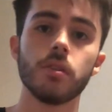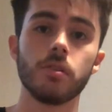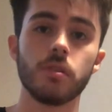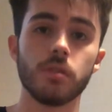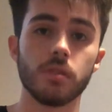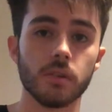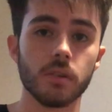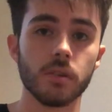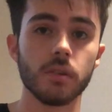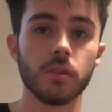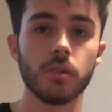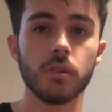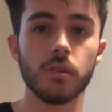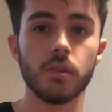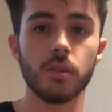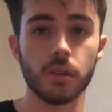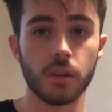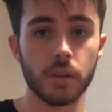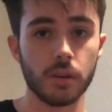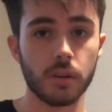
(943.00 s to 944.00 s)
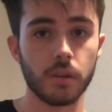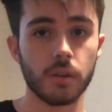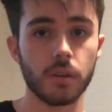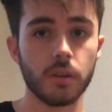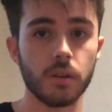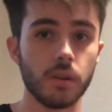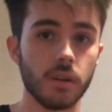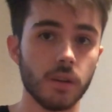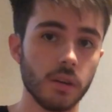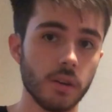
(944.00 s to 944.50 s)
dun dun
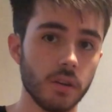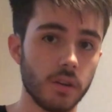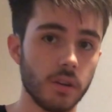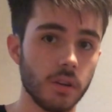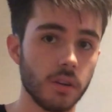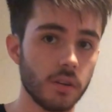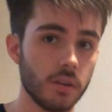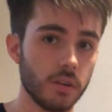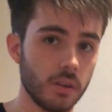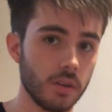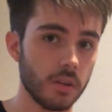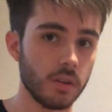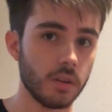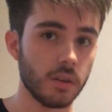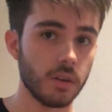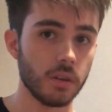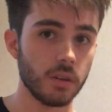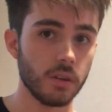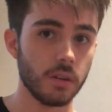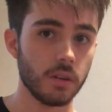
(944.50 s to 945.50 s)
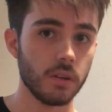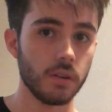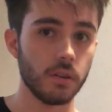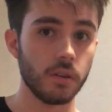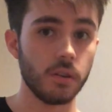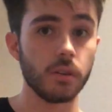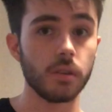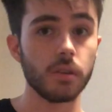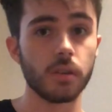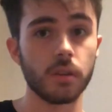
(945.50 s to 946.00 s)
da da da da
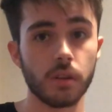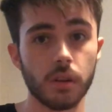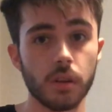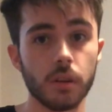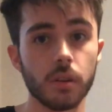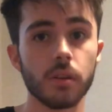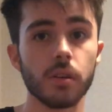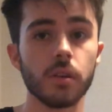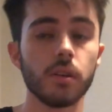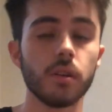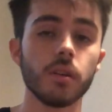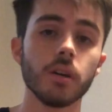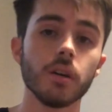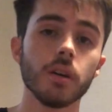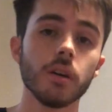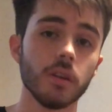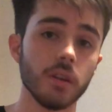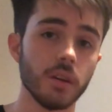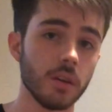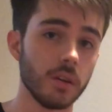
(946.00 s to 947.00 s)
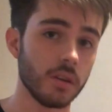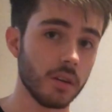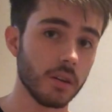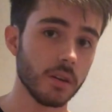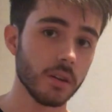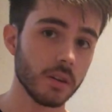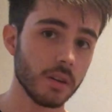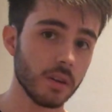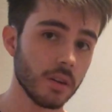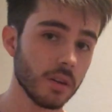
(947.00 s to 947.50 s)
dun dun da da da
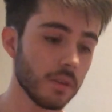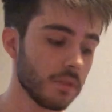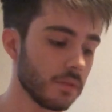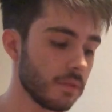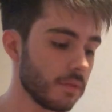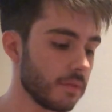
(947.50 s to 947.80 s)
da.